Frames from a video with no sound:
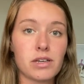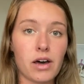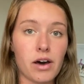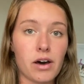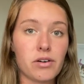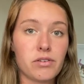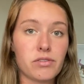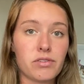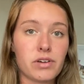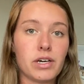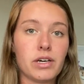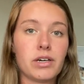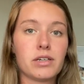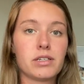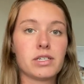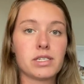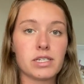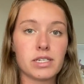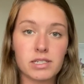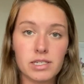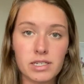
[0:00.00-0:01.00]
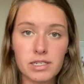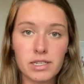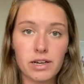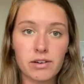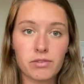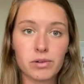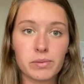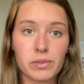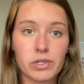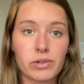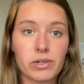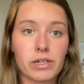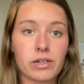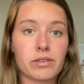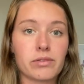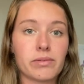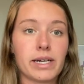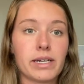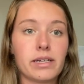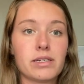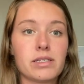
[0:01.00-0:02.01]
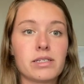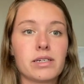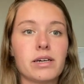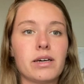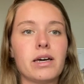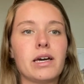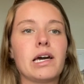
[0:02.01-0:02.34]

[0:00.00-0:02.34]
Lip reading: of diseases like rheumatoid arthritis.